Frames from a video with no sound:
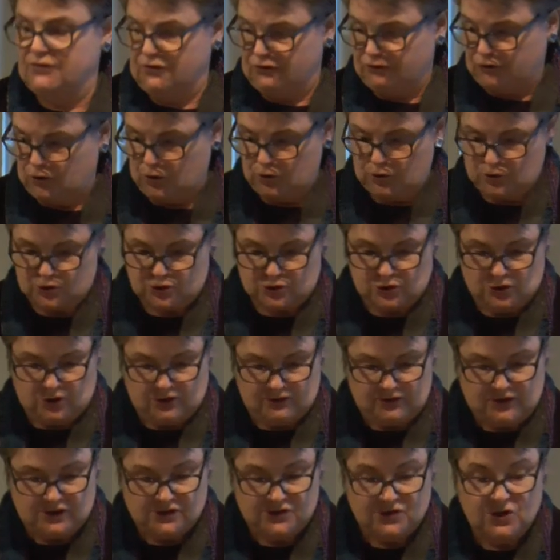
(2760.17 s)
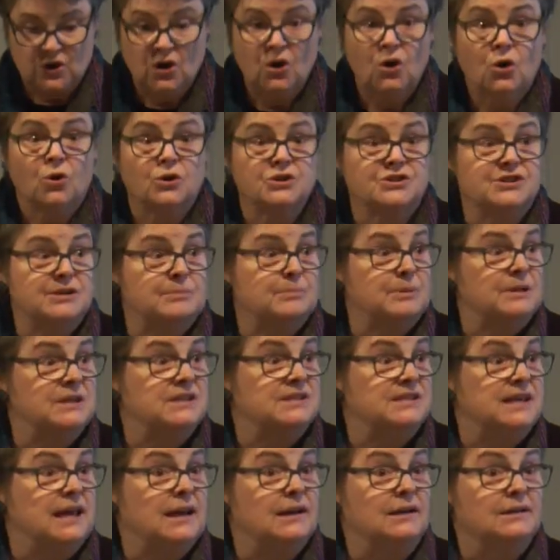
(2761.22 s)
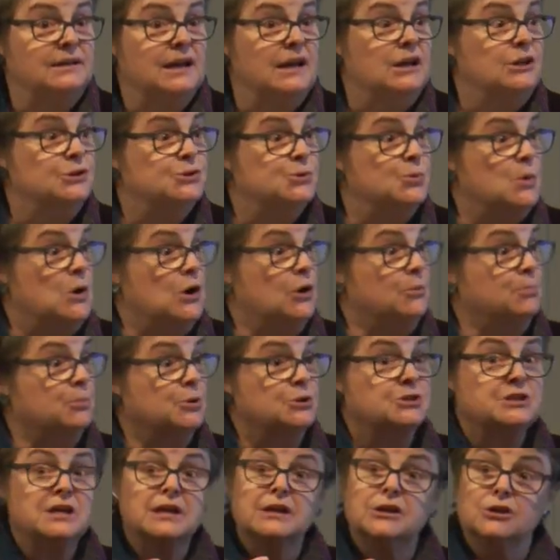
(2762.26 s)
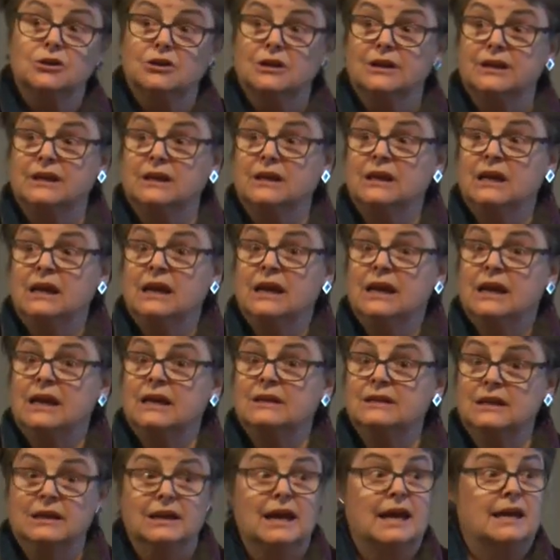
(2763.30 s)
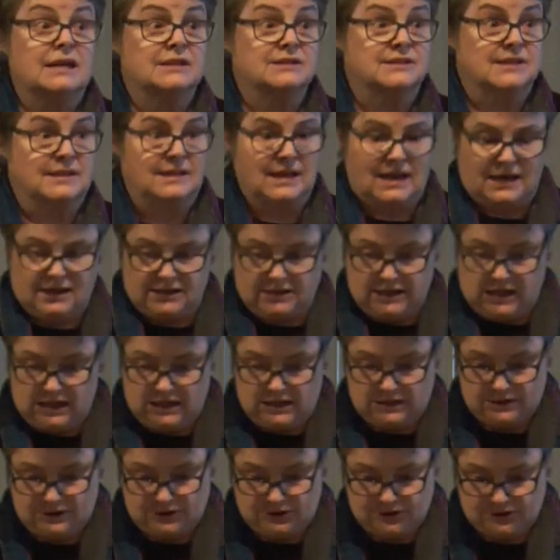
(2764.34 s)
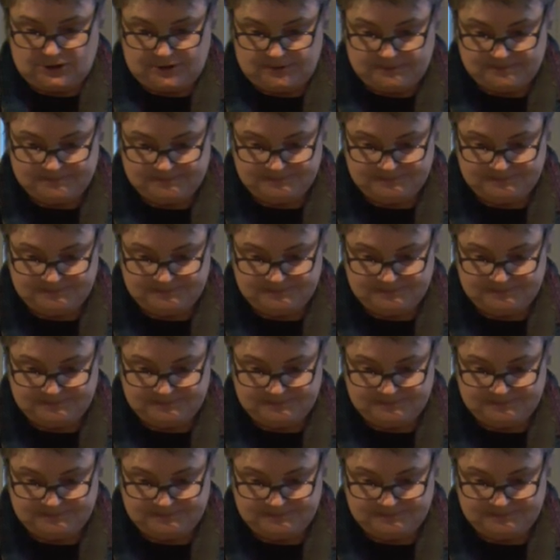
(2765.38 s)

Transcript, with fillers: for further service or simply settled elsewhere, particularly in the lands that they had conquered.